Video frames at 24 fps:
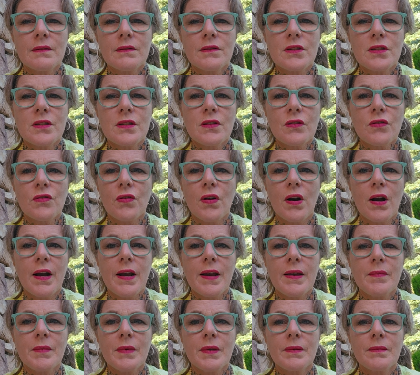just
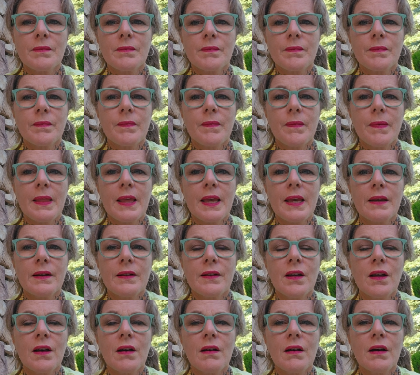crime
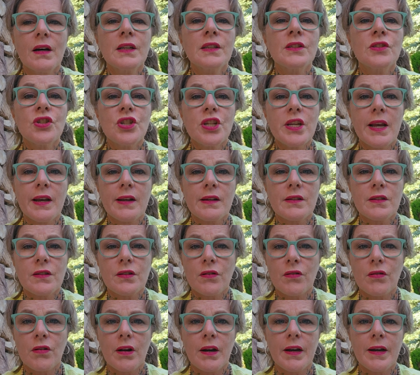and
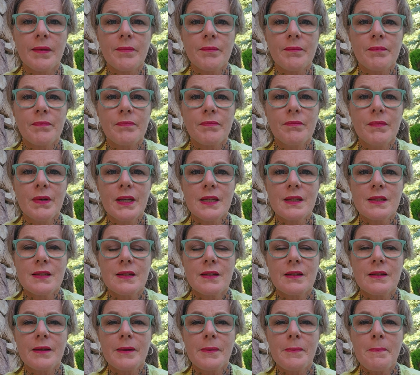unchecked crime,
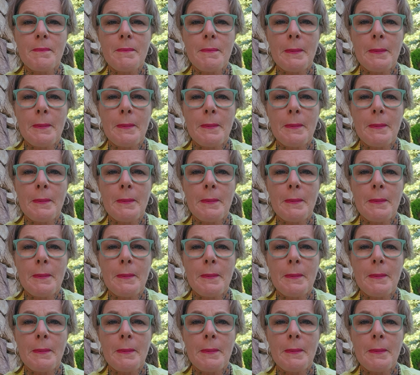basically.